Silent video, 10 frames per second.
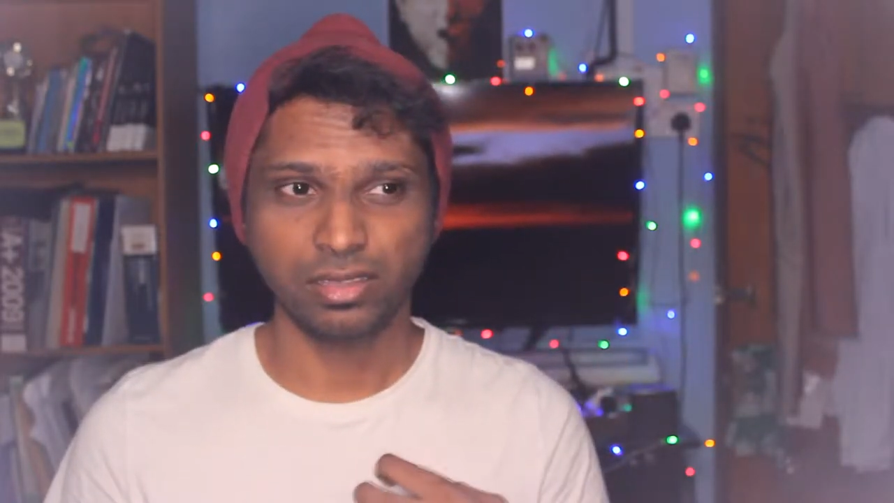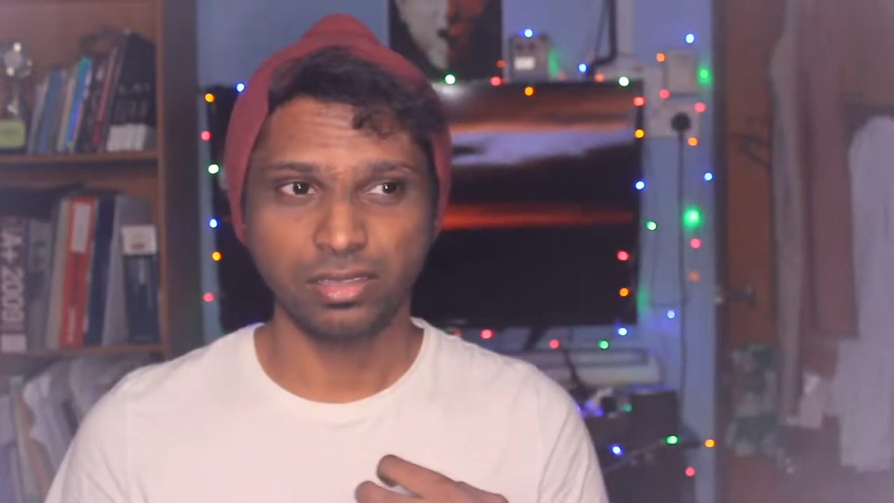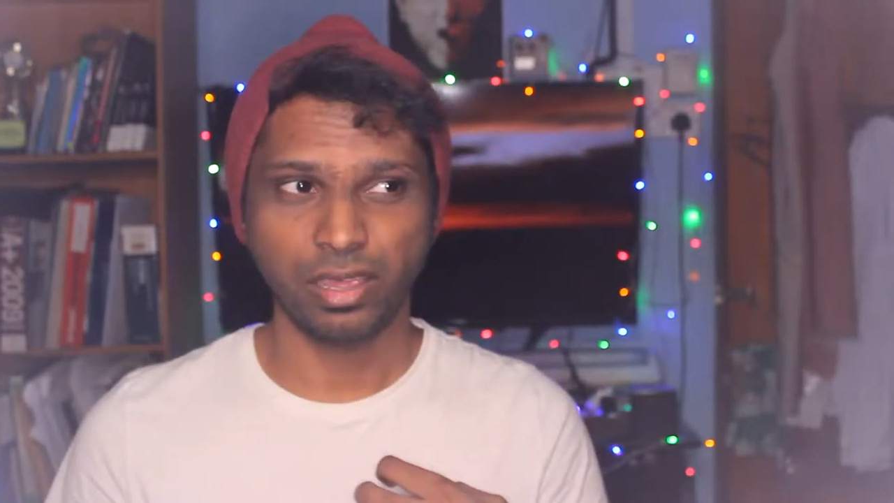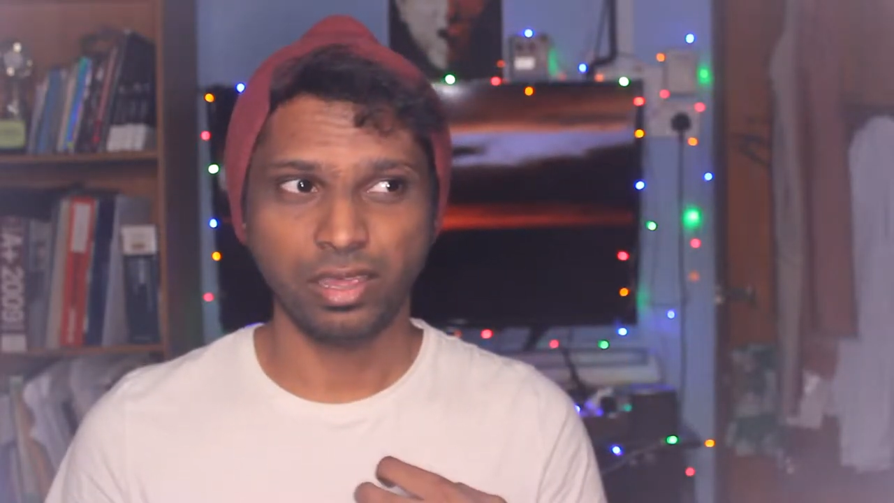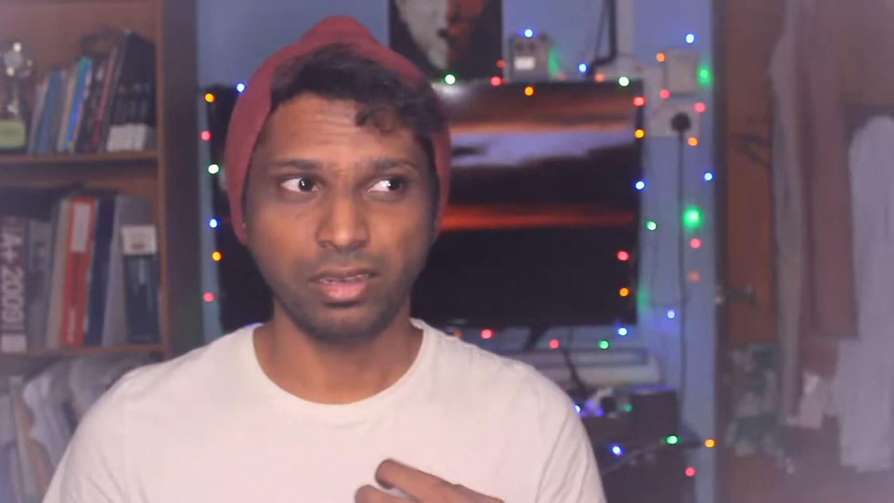
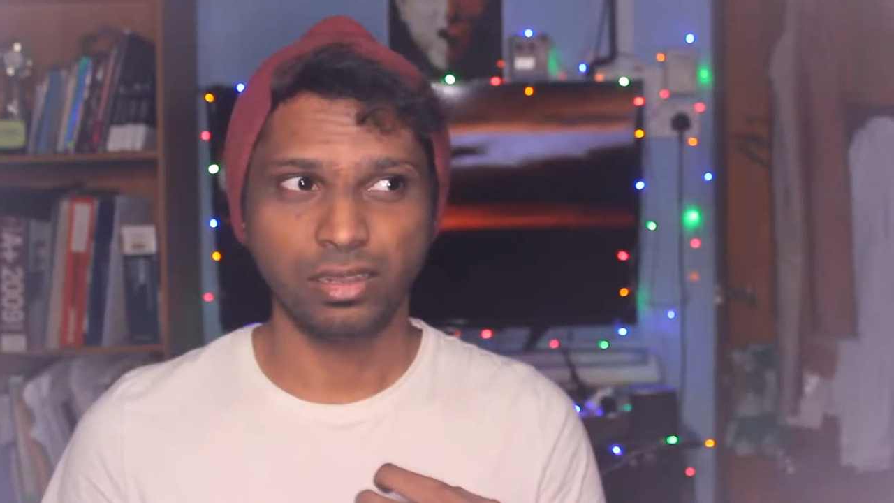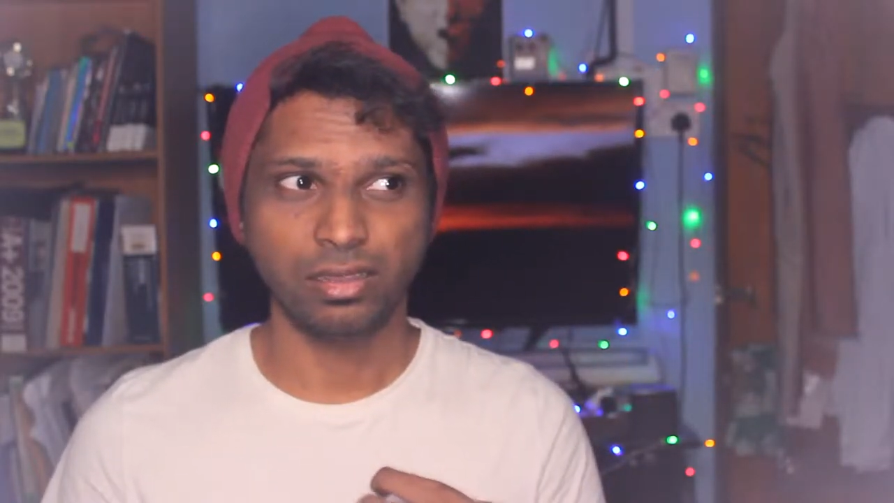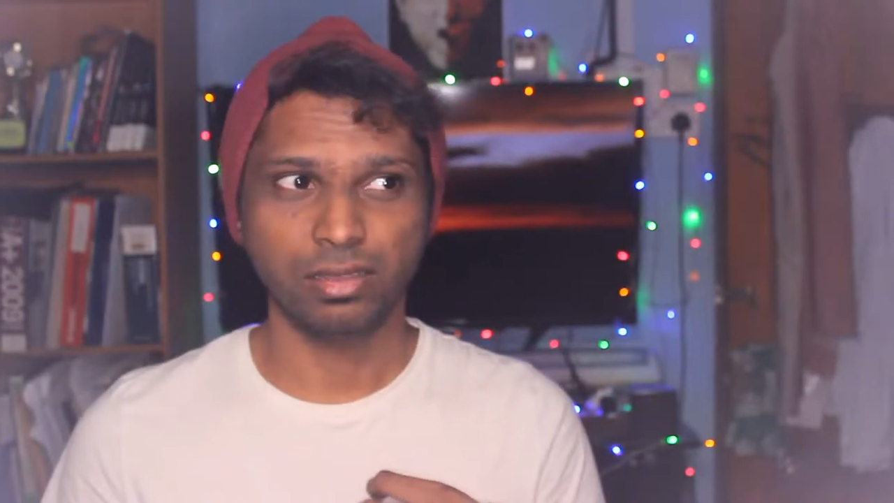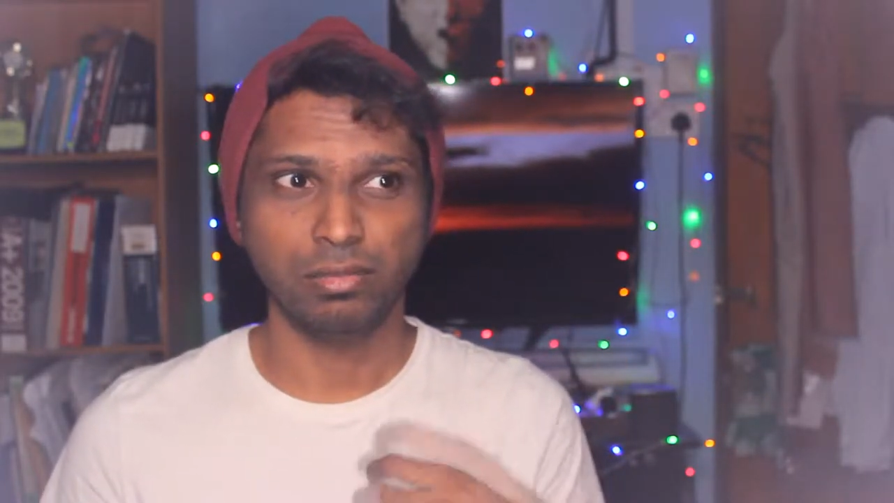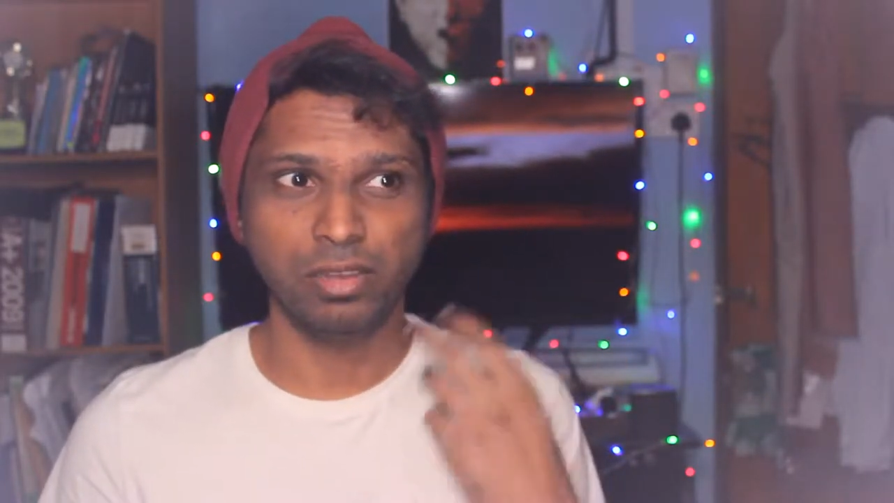that
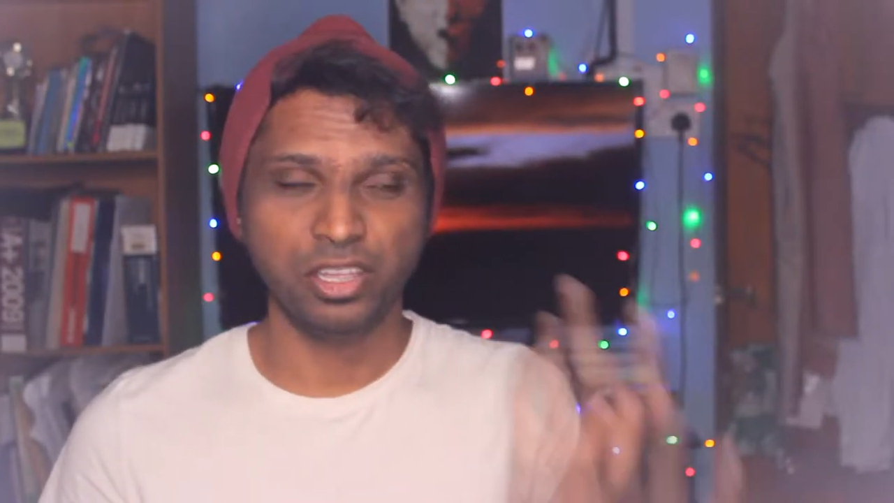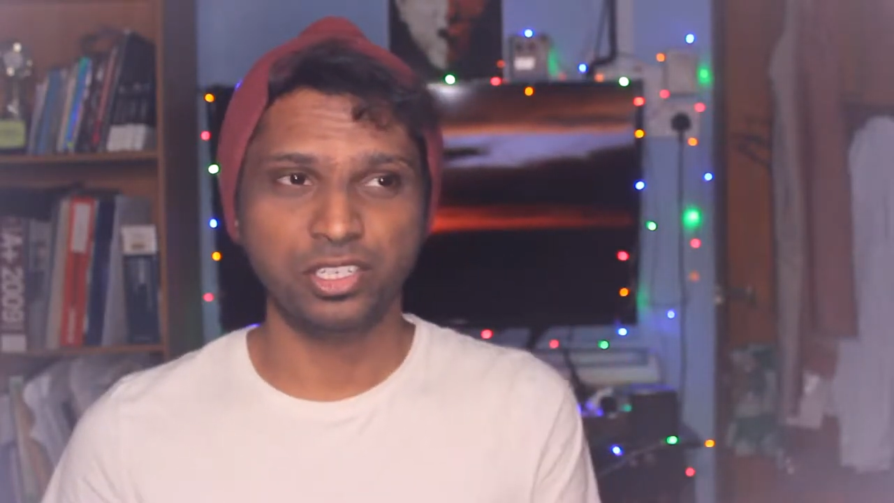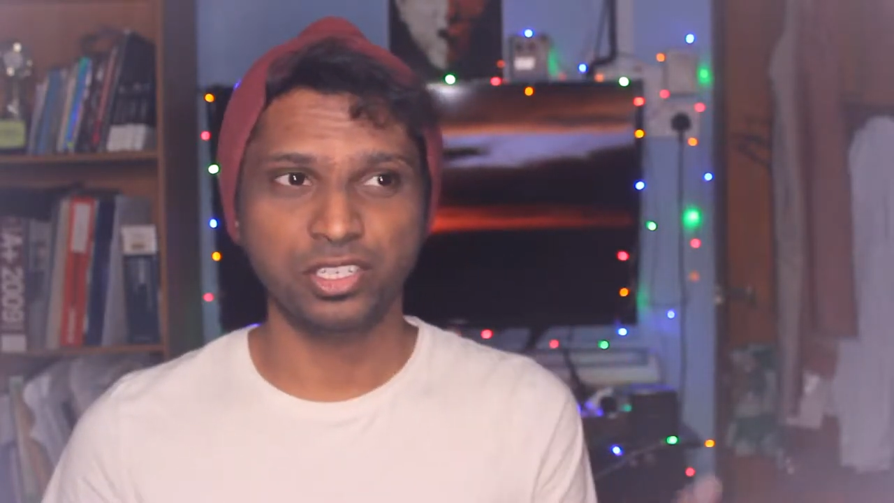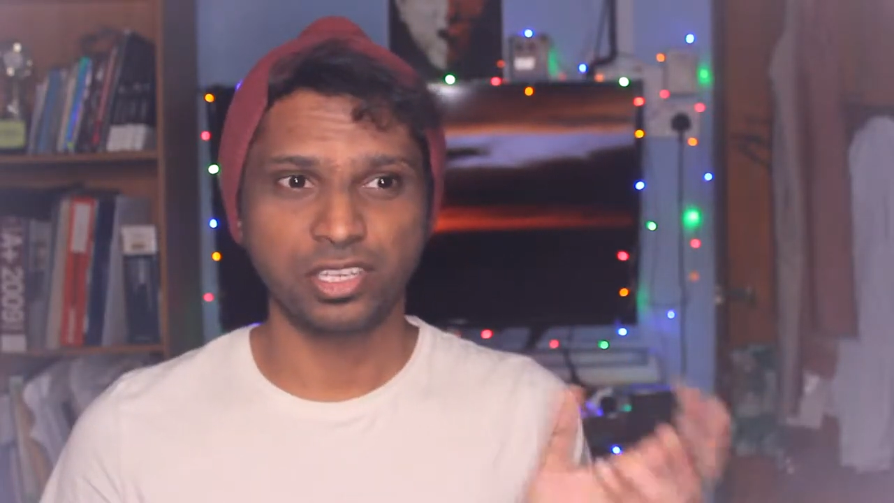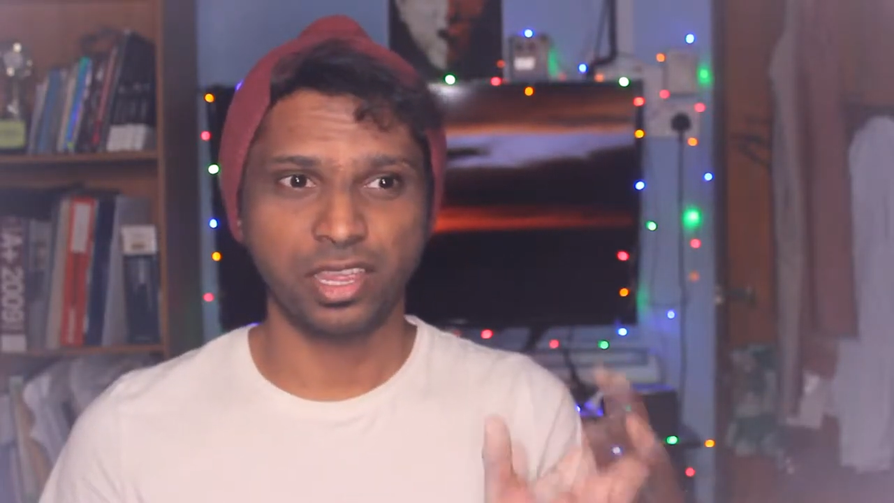a Malaysians